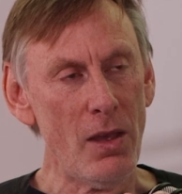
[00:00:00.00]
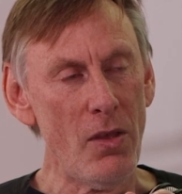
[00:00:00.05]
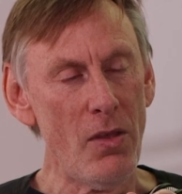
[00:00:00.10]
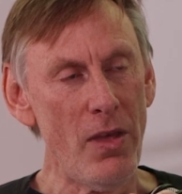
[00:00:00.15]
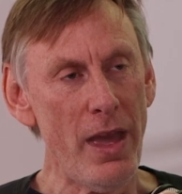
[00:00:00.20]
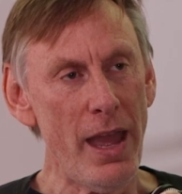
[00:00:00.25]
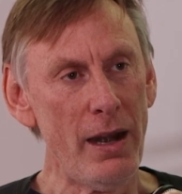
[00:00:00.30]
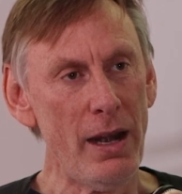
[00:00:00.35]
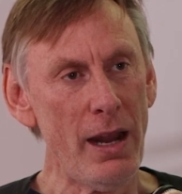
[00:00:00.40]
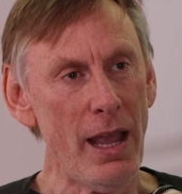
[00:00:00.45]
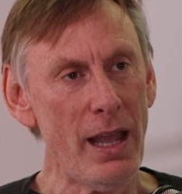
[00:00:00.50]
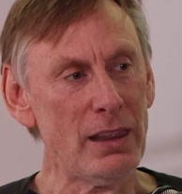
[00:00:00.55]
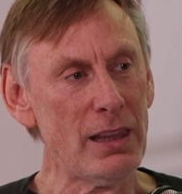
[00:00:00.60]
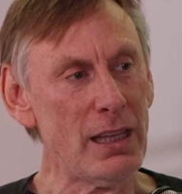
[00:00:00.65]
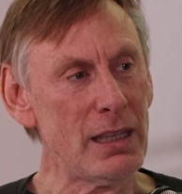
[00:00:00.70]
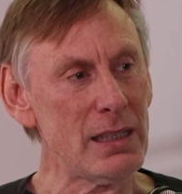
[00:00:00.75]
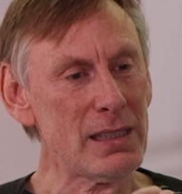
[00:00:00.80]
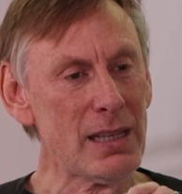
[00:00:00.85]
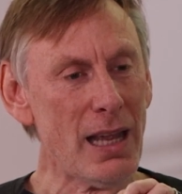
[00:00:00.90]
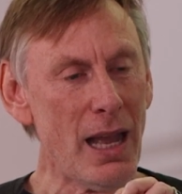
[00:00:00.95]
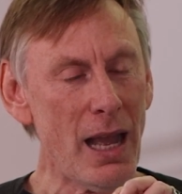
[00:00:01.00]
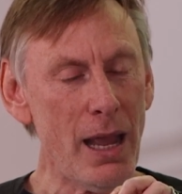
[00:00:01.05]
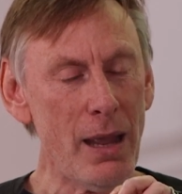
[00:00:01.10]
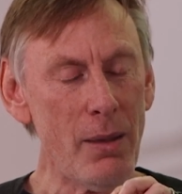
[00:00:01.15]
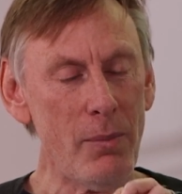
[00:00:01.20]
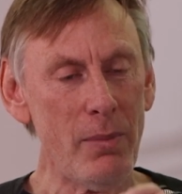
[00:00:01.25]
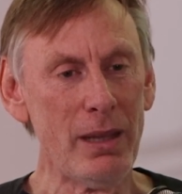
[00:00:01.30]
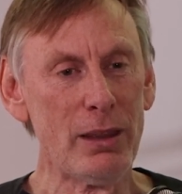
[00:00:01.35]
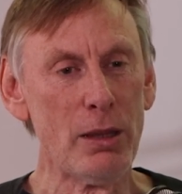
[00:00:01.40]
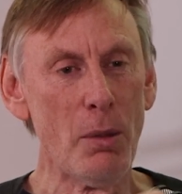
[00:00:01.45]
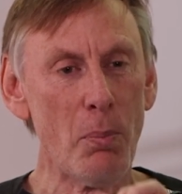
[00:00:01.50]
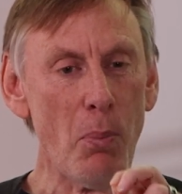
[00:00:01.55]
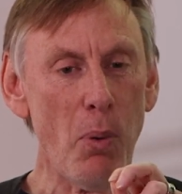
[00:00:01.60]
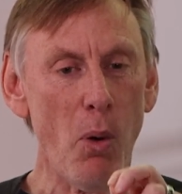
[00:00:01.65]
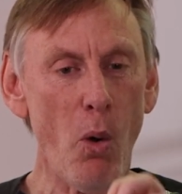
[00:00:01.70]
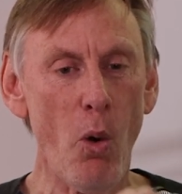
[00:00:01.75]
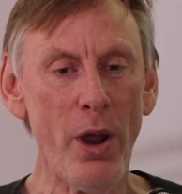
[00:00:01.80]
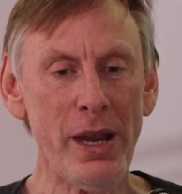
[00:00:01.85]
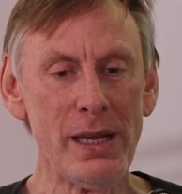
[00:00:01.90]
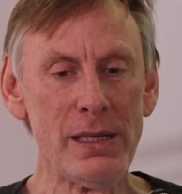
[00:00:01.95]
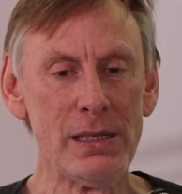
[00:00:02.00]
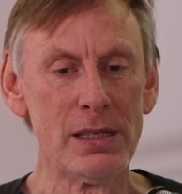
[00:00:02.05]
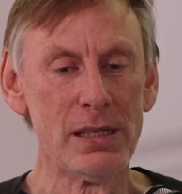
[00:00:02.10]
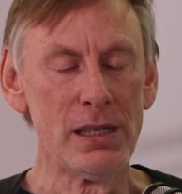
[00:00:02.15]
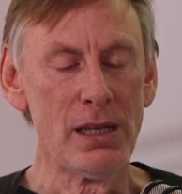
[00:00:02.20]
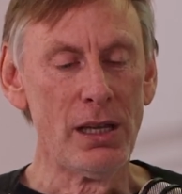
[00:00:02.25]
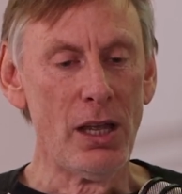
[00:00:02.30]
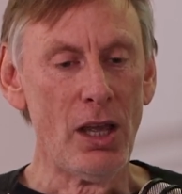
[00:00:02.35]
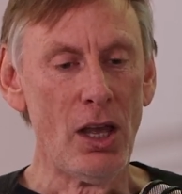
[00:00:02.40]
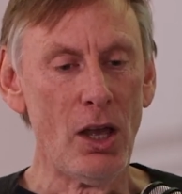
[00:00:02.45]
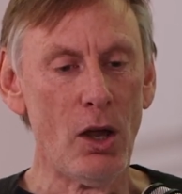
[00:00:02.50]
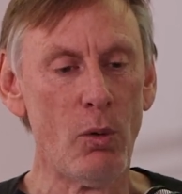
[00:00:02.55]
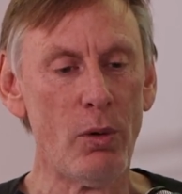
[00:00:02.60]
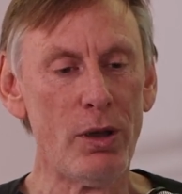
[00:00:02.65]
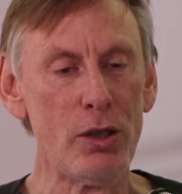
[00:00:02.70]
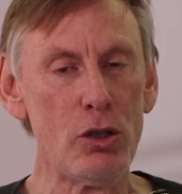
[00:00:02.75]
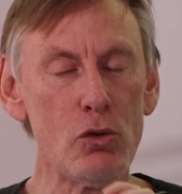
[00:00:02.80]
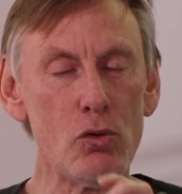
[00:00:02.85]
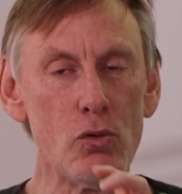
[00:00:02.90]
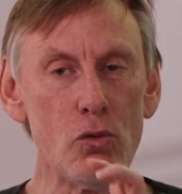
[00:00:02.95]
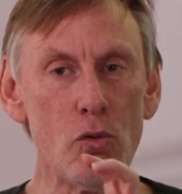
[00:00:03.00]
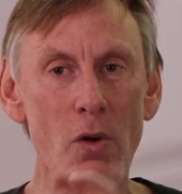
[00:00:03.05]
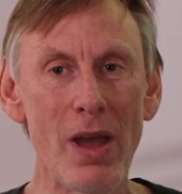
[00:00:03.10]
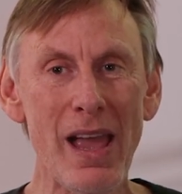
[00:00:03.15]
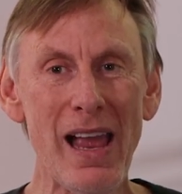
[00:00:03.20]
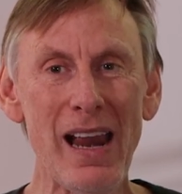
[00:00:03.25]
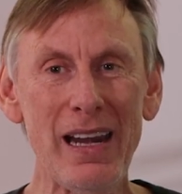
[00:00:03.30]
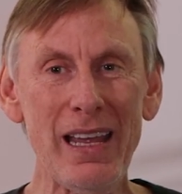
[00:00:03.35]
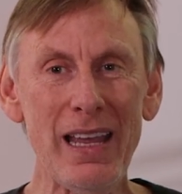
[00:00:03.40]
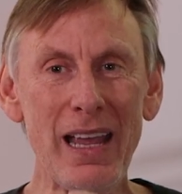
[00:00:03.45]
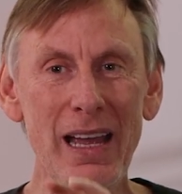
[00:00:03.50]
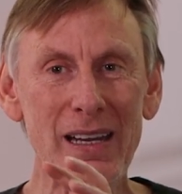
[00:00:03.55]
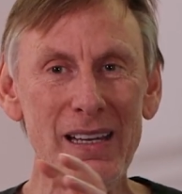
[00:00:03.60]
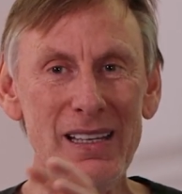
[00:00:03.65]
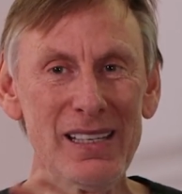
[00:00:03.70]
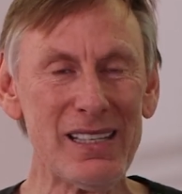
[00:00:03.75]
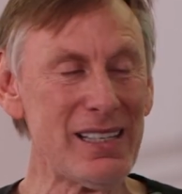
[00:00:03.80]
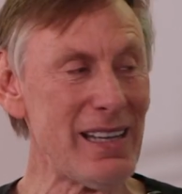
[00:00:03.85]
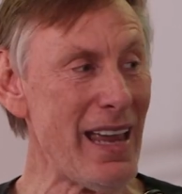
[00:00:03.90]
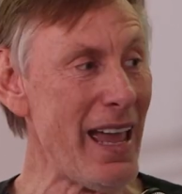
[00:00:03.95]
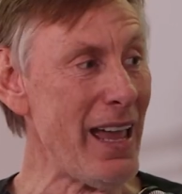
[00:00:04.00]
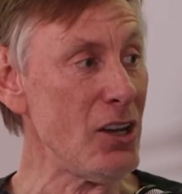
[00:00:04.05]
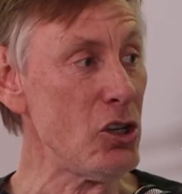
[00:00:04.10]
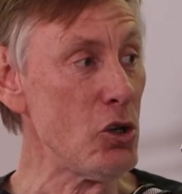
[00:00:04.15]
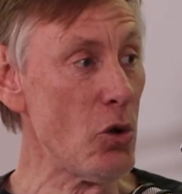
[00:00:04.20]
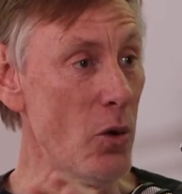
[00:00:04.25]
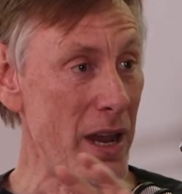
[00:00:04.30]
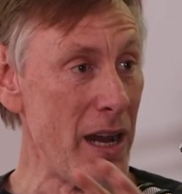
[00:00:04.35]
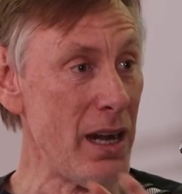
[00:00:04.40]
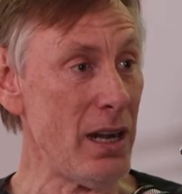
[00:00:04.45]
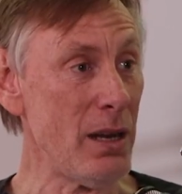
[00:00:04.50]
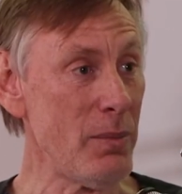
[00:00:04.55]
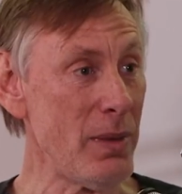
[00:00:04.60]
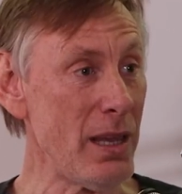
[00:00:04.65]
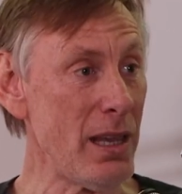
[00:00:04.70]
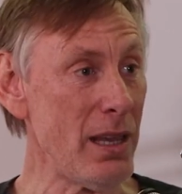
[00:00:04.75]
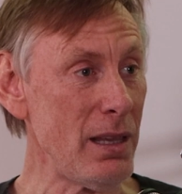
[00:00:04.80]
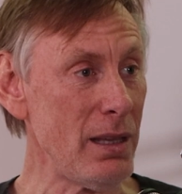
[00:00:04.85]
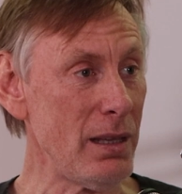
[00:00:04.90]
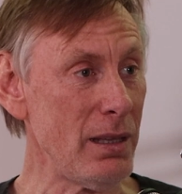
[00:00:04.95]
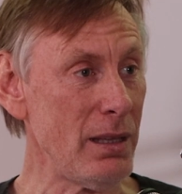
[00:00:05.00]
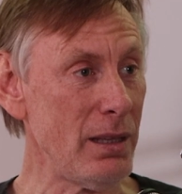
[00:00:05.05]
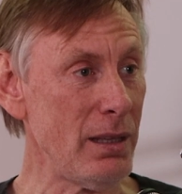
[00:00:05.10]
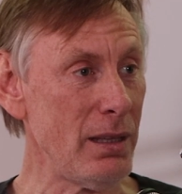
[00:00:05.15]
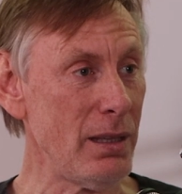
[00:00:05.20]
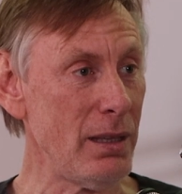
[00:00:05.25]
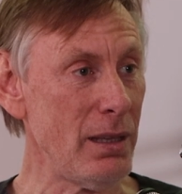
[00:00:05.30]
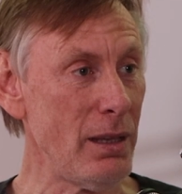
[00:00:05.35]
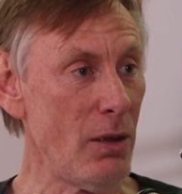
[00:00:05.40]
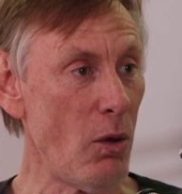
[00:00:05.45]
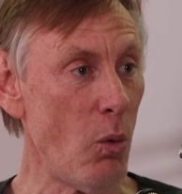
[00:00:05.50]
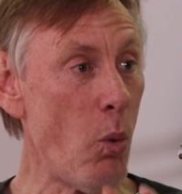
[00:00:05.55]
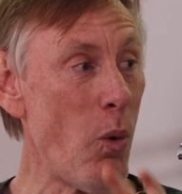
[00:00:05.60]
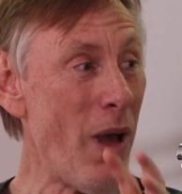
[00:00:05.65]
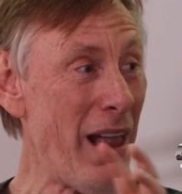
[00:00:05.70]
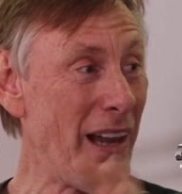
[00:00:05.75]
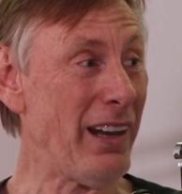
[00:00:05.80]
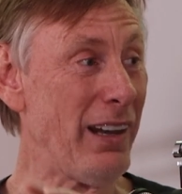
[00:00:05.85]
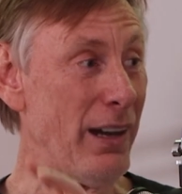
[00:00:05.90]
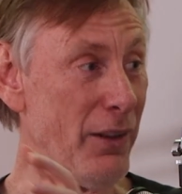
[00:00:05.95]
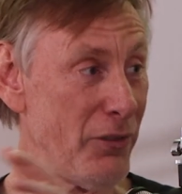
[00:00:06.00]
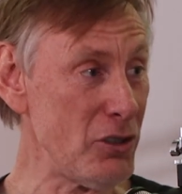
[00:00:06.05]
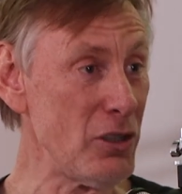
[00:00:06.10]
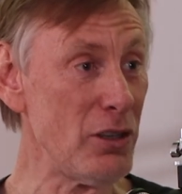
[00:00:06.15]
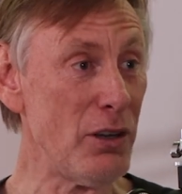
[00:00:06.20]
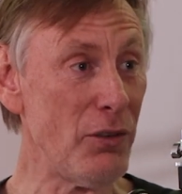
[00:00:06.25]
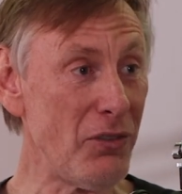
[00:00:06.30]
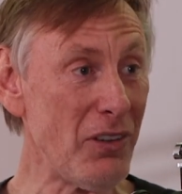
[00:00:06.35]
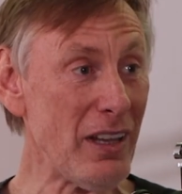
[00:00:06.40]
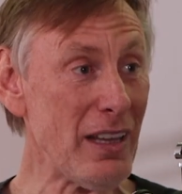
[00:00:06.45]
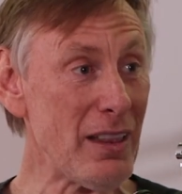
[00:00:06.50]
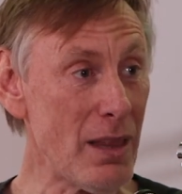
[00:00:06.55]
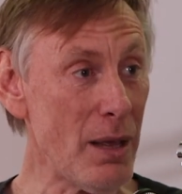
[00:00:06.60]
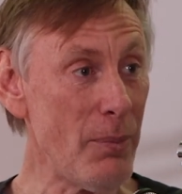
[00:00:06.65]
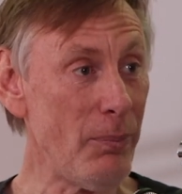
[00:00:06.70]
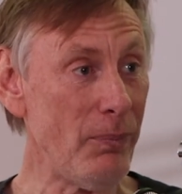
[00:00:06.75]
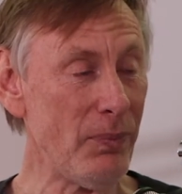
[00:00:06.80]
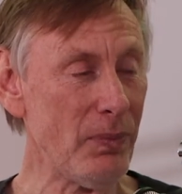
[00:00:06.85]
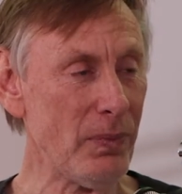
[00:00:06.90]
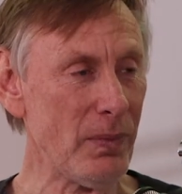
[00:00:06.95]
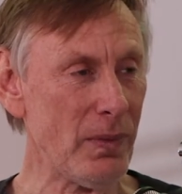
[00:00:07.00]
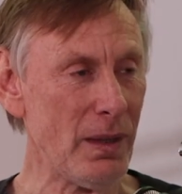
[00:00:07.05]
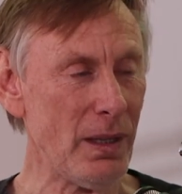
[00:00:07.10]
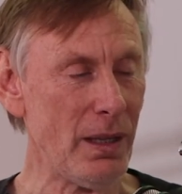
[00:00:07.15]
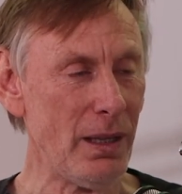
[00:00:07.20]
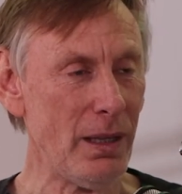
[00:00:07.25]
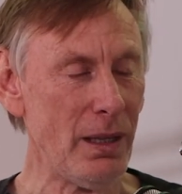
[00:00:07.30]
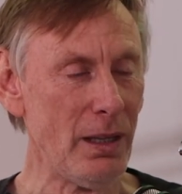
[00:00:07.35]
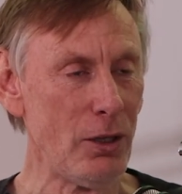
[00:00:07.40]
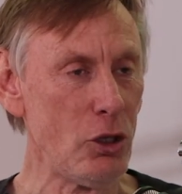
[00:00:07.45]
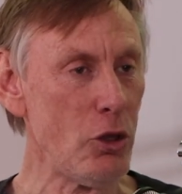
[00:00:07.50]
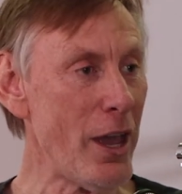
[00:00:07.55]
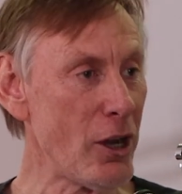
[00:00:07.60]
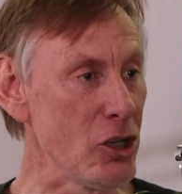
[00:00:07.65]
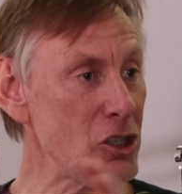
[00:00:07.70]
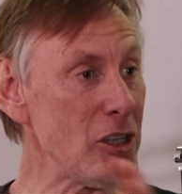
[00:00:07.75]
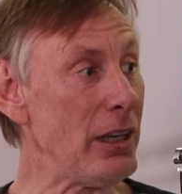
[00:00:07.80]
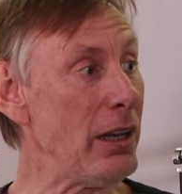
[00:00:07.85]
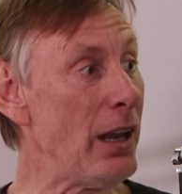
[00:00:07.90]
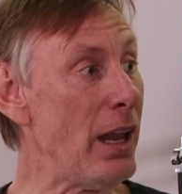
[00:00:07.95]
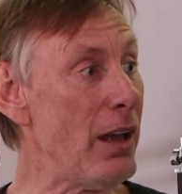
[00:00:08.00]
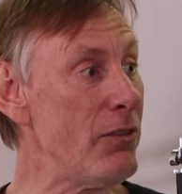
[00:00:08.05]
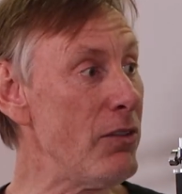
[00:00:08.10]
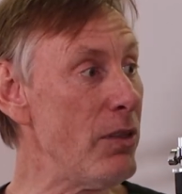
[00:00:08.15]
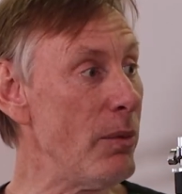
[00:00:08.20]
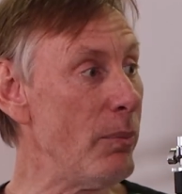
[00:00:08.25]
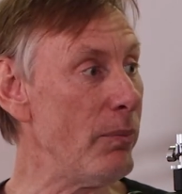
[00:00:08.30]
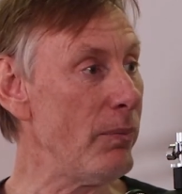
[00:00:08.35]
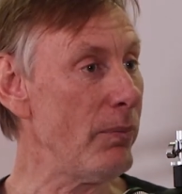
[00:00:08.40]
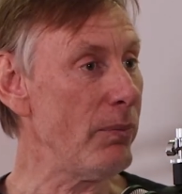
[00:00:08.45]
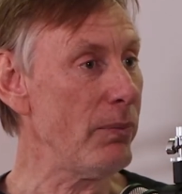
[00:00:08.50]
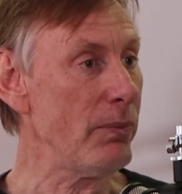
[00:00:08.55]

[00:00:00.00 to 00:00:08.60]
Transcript: that at the point where you really understand your enemy well enough to defeat them, you actually love them.